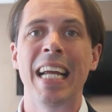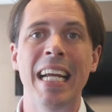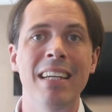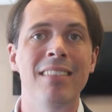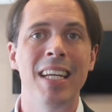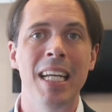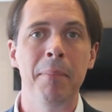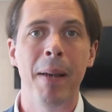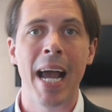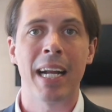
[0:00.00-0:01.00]
is
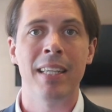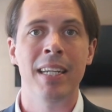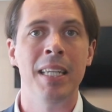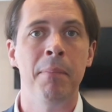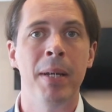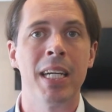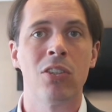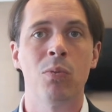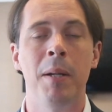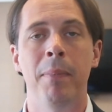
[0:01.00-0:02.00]
impacted in the
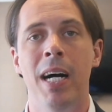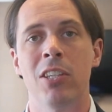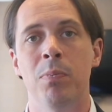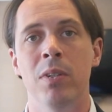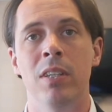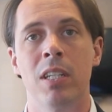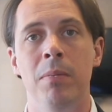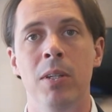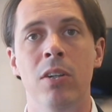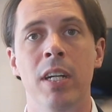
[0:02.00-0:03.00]
biggest way possible in the
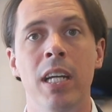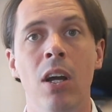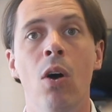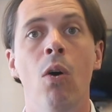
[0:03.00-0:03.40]
community,